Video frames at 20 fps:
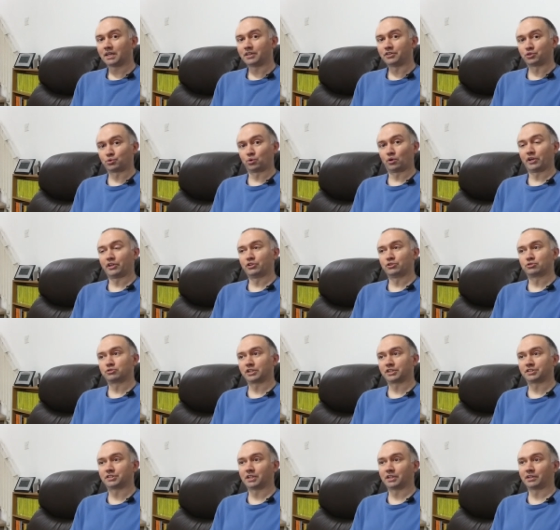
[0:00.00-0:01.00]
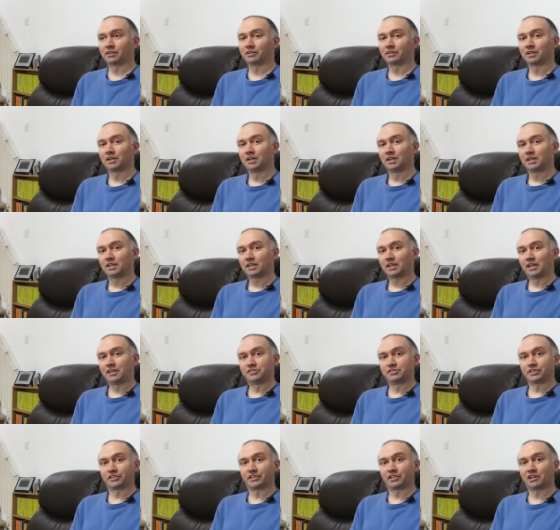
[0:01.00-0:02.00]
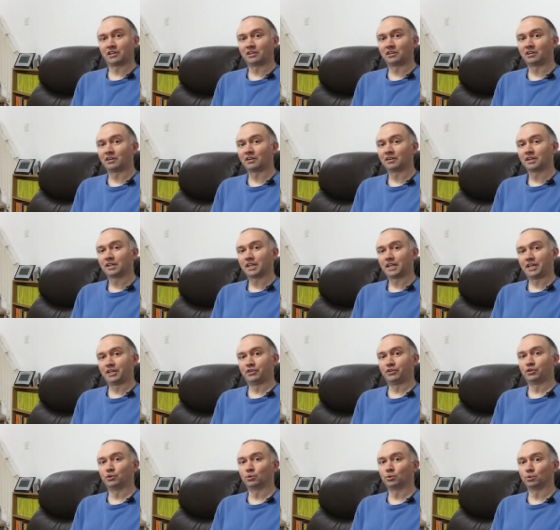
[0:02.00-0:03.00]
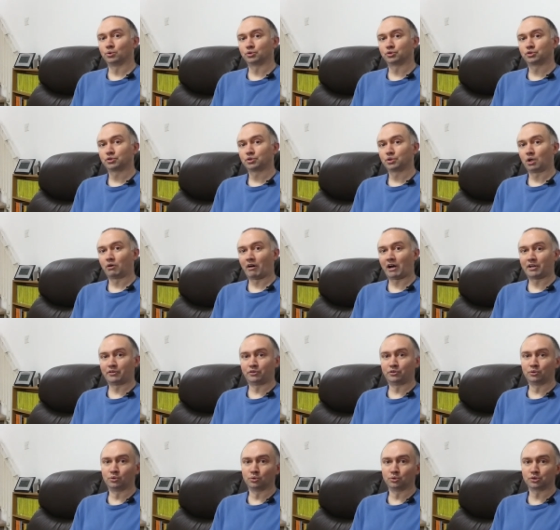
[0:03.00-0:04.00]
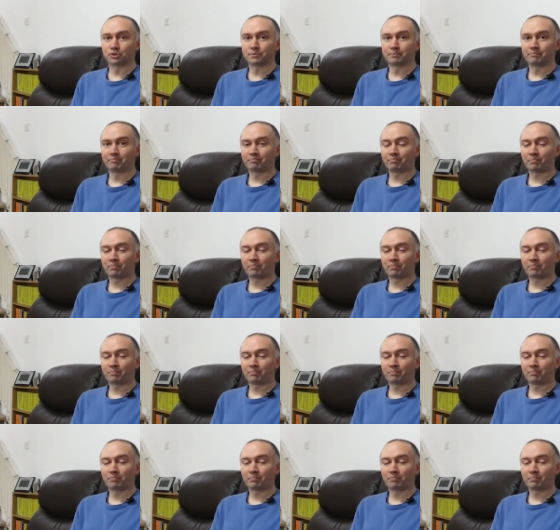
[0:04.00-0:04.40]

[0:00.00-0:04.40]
It's quite interesting. Is a car indoors or outdoors?